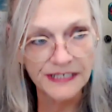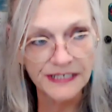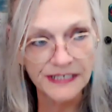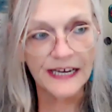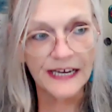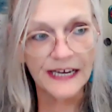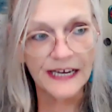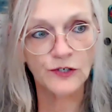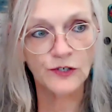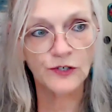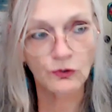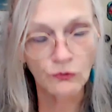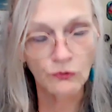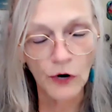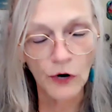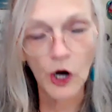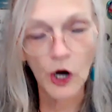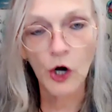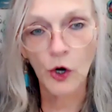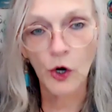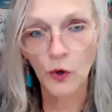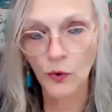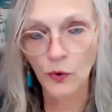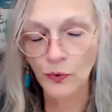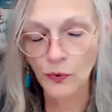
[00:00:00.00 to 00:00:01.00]
has
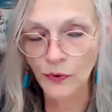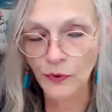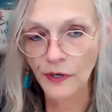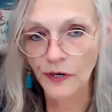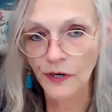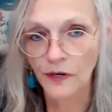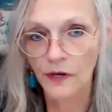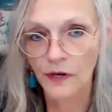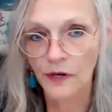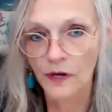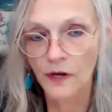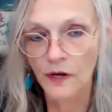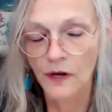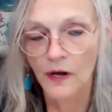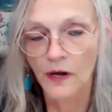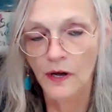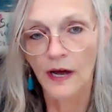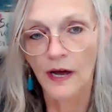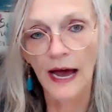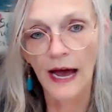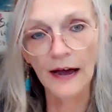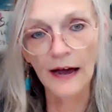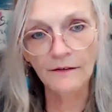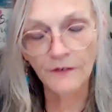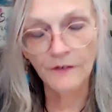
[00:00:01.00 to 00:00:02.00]
grown
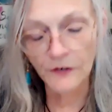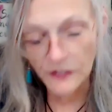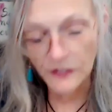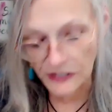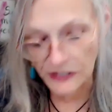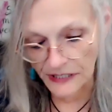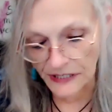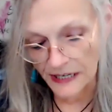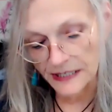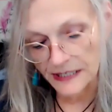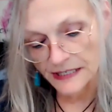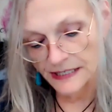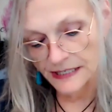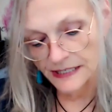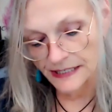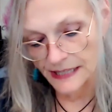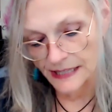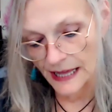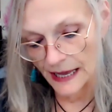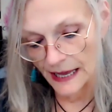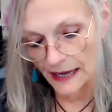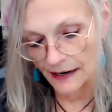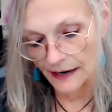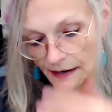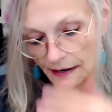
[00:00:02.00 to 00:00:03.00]
ever since
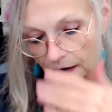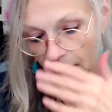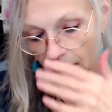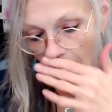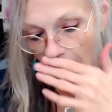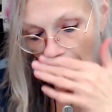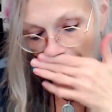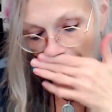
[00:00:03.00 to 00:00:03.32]
then.